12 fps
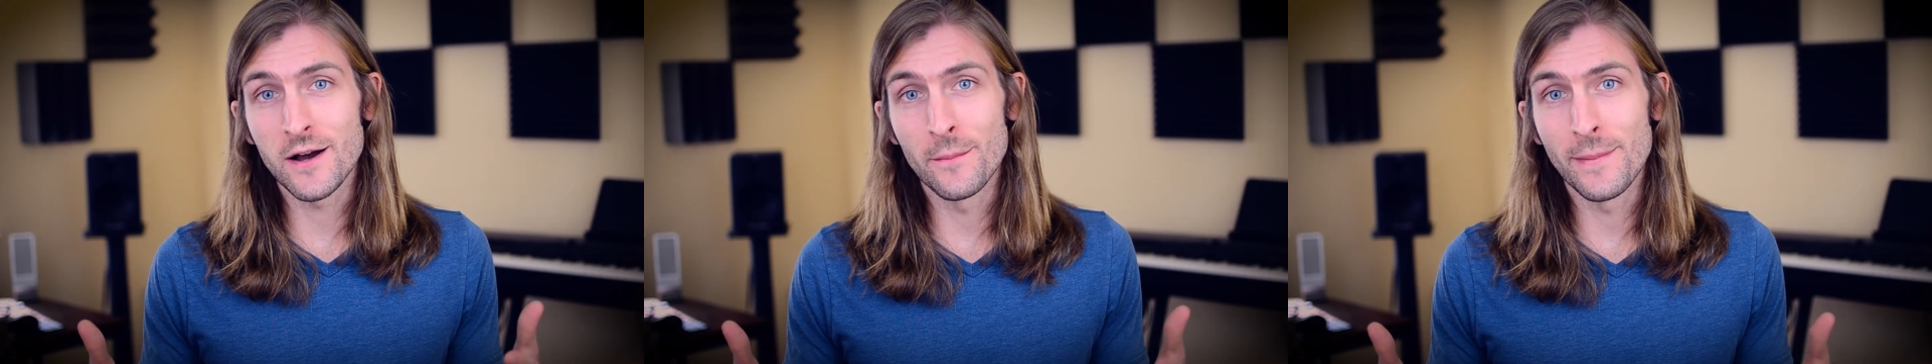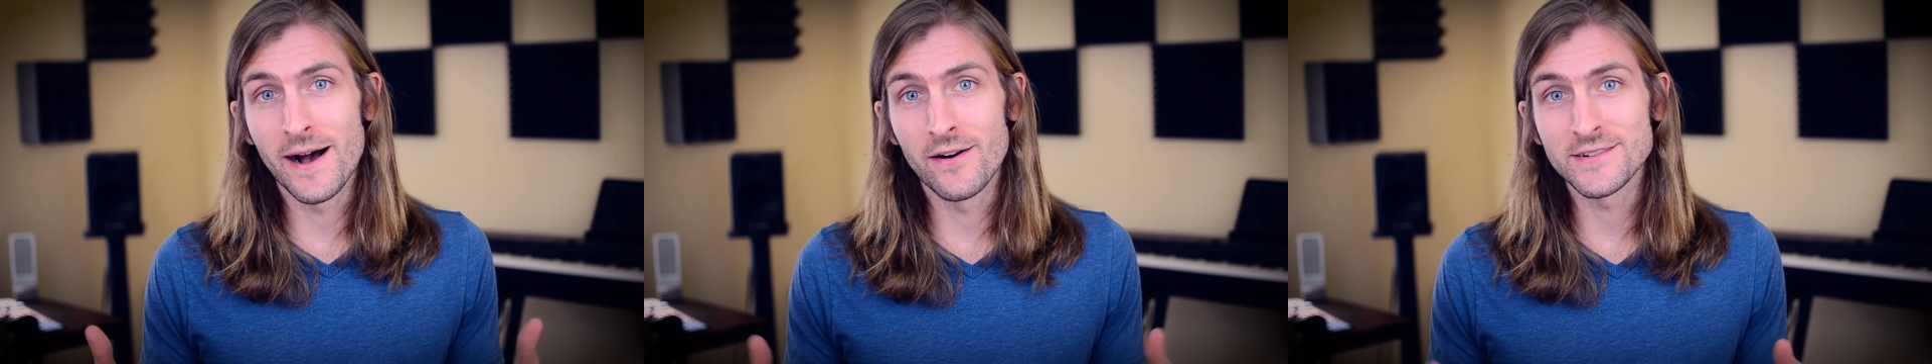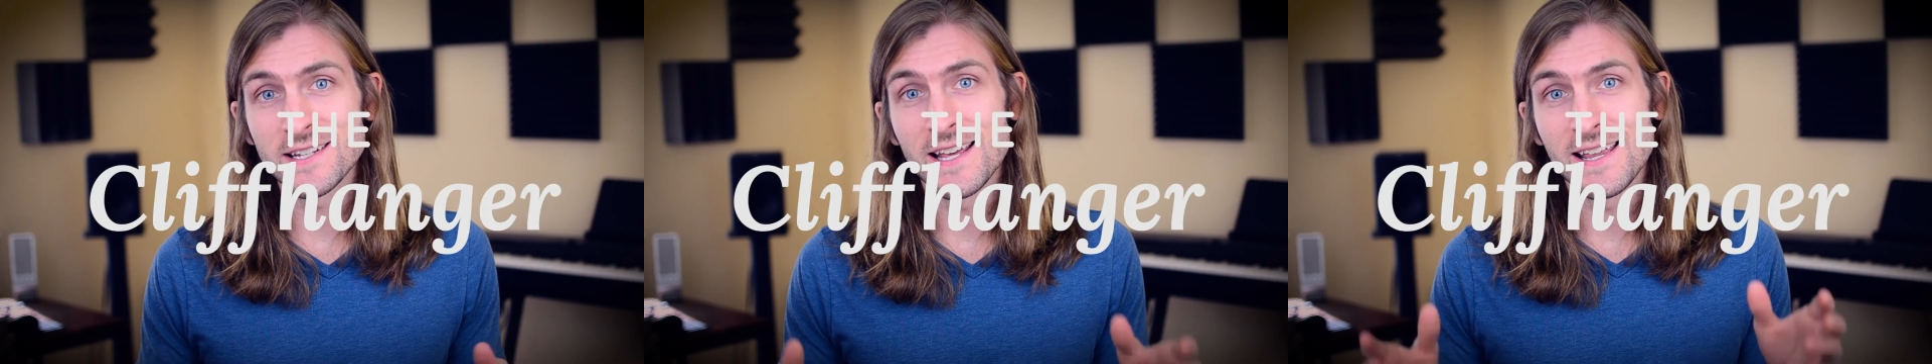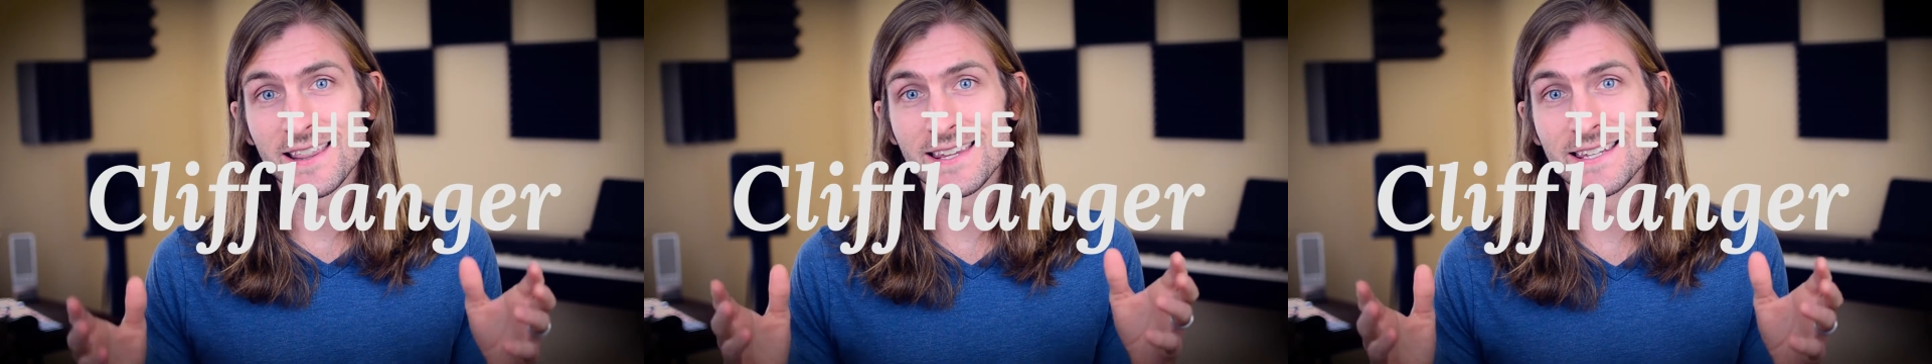about
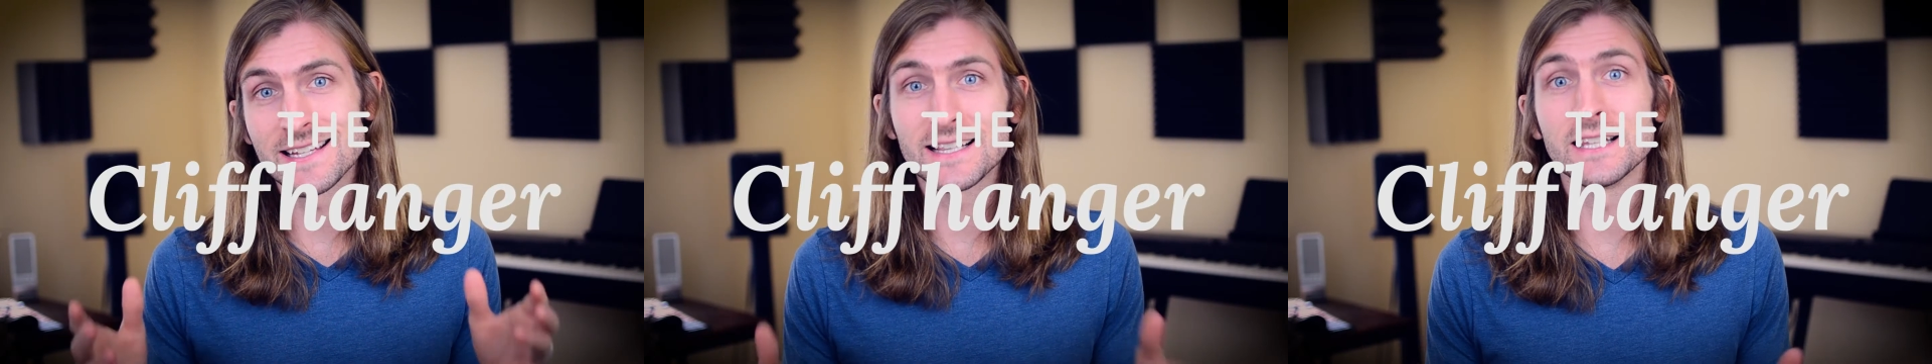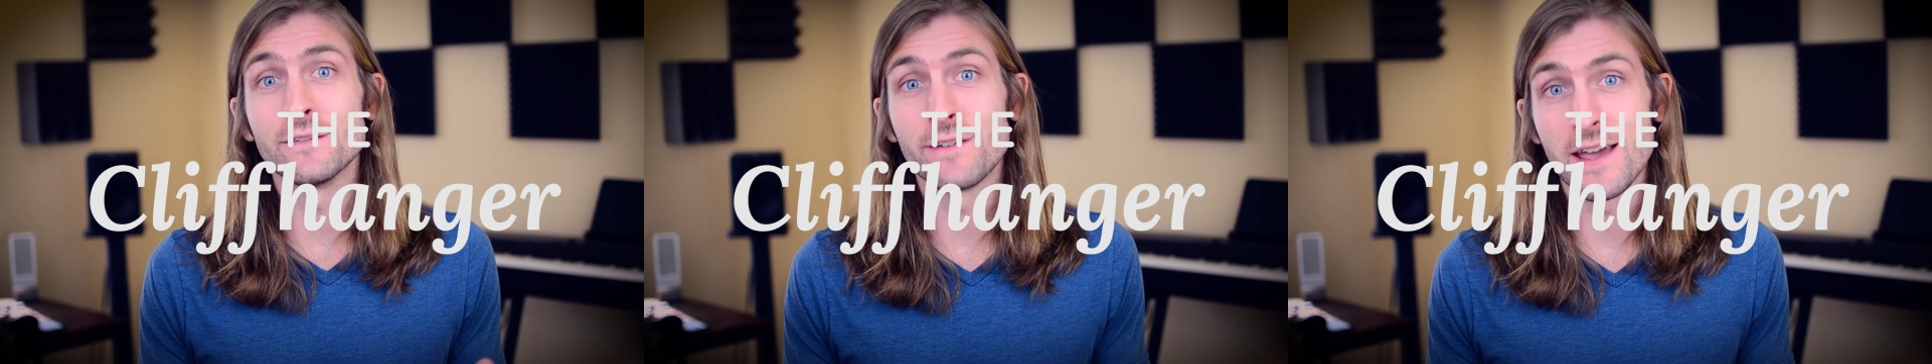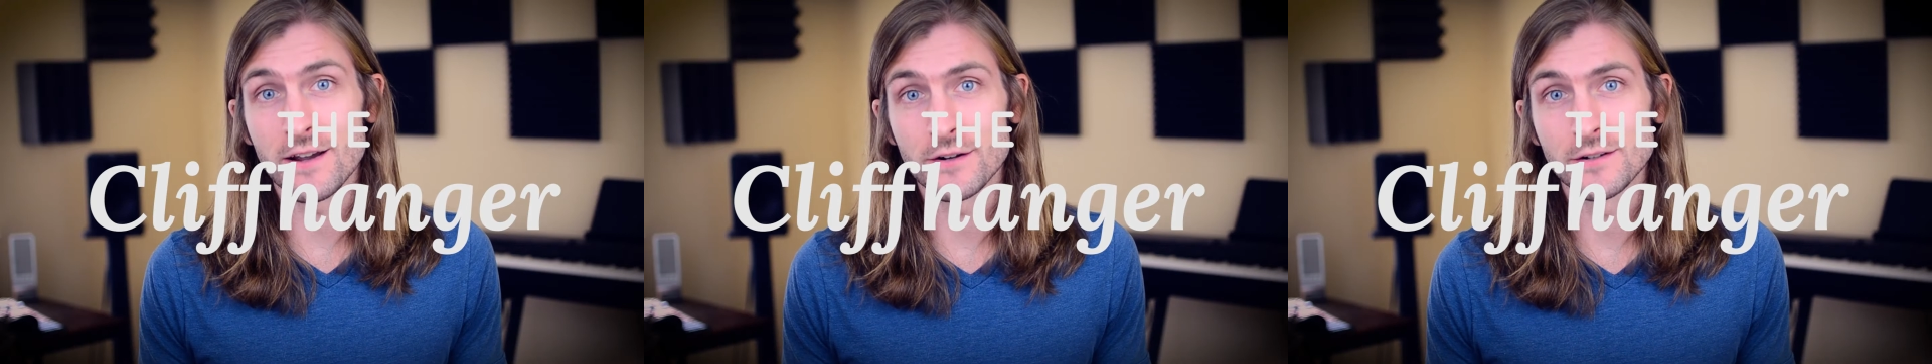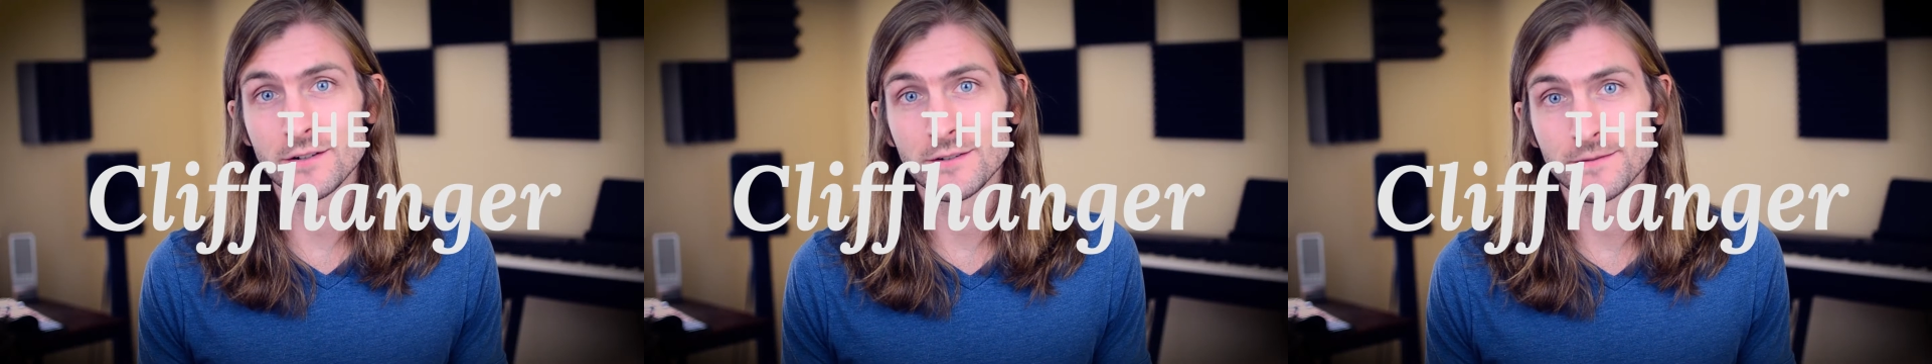the cliffhanger.